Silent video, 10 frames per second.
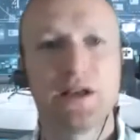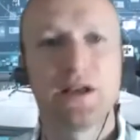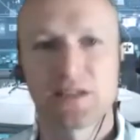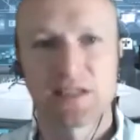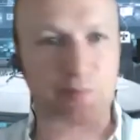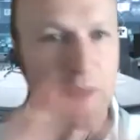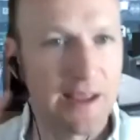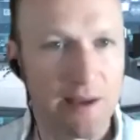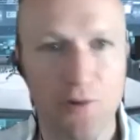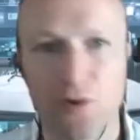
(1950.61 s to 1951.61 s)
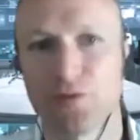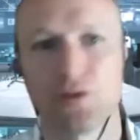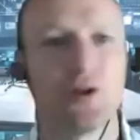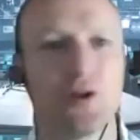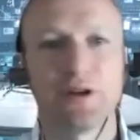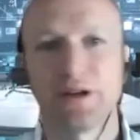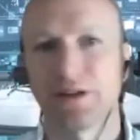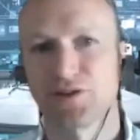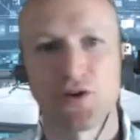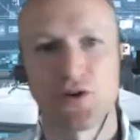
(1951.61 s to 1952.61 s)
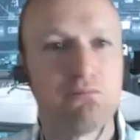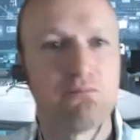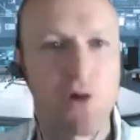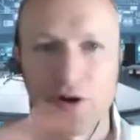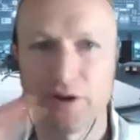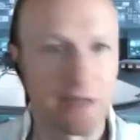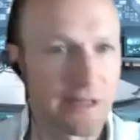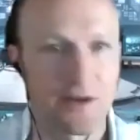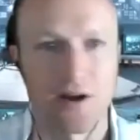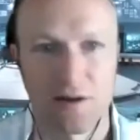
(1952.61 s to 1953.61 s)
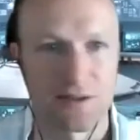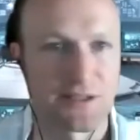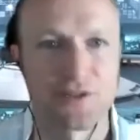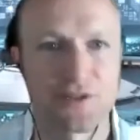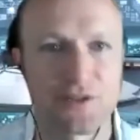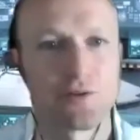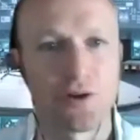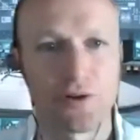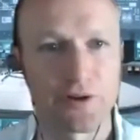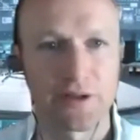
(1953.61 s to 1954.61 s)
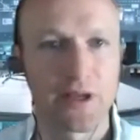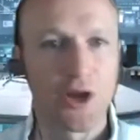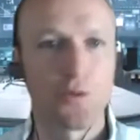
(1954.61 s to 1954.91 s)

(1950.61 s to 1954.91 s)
spam overloaded and so marketing content overloaded,